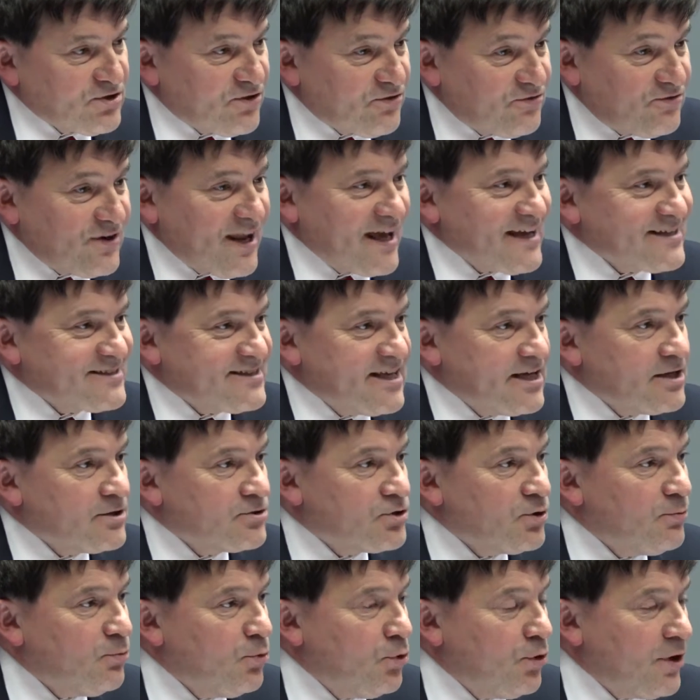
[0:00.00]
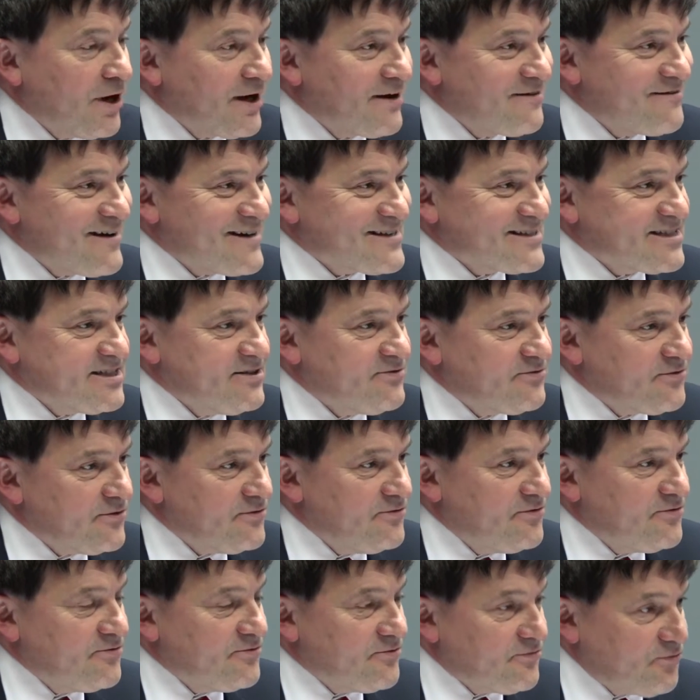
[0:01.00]
reflecting the more aggressive
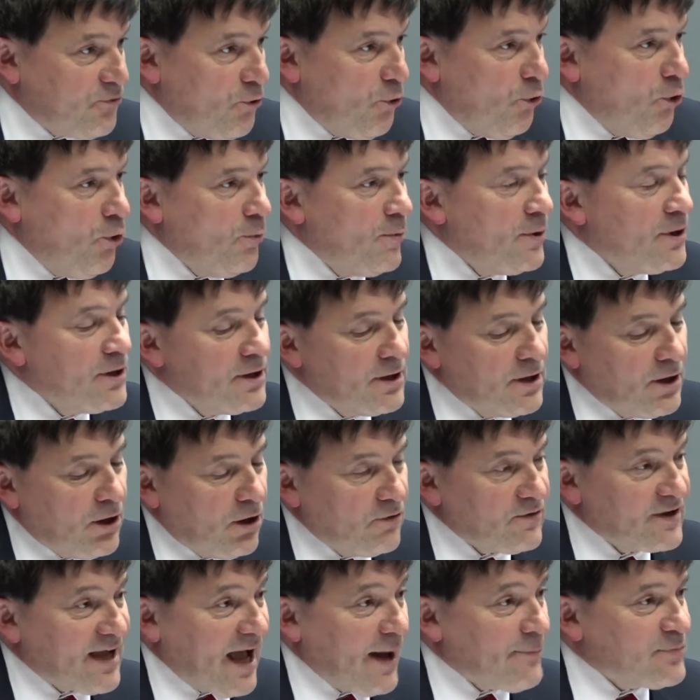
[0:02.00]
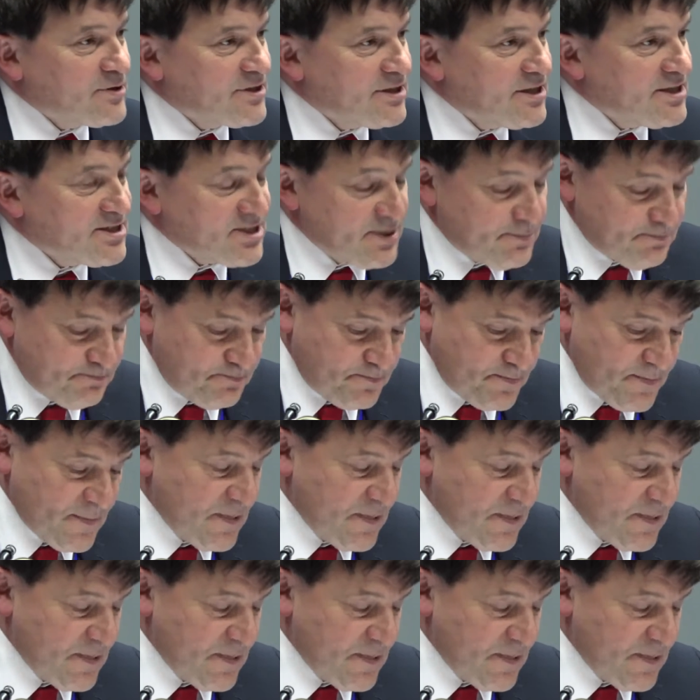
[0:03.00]
form of capitalism,